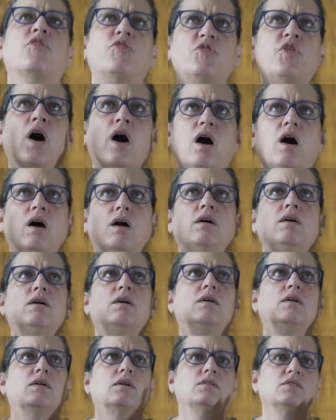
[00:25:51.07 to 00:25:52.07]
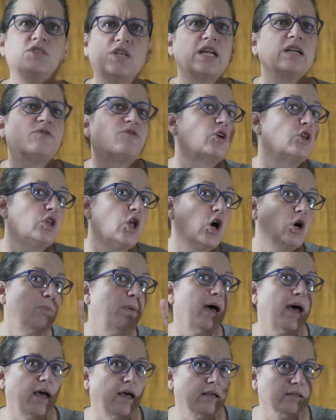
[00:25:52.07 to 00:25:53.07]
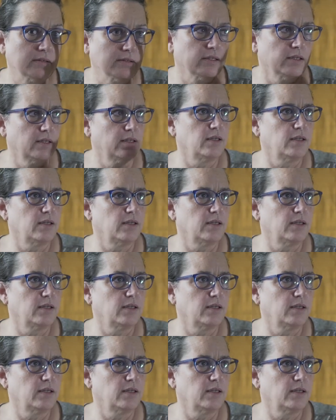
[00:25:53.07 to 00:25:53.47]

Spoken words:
the Jennifer Lopez